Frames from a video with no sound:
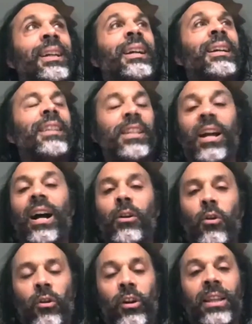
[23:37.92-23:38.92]
design
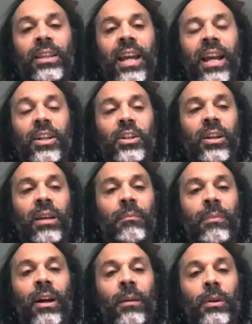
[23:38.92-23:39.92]
orientation in
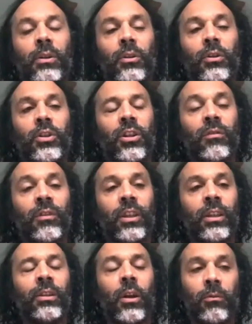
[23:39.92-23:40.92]
permaculture, that you
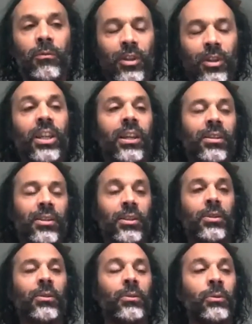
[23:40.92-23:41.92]
don't seek
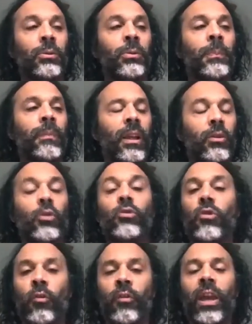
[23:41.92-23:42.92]
to
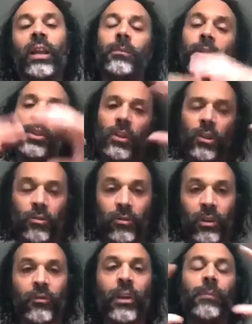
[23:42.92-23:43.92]
control the elements. You
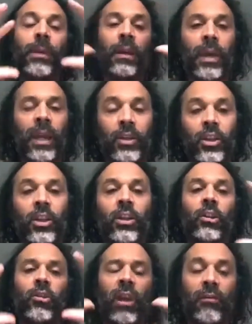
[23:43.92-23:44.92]
think bigger picture, you
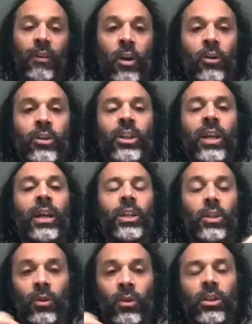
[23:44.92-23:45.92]
create the context
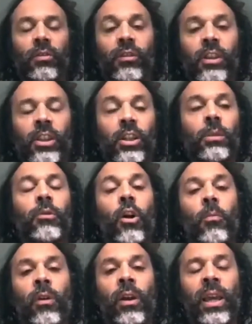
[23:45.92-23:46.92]
once there's an
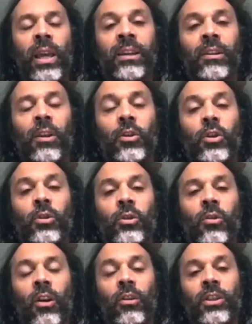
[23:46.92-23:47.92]
appropriate ecological
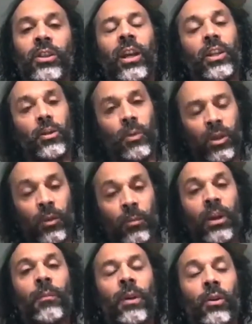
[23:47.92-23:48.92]
context. So in your
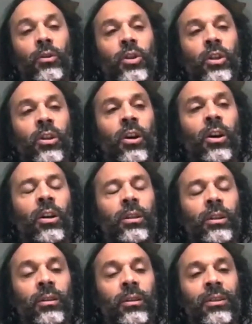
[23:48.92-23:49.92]
permaculture
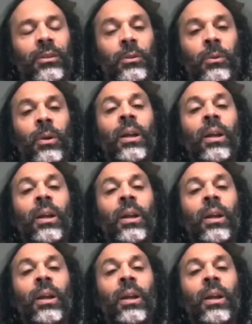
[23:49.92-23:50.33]
garden, you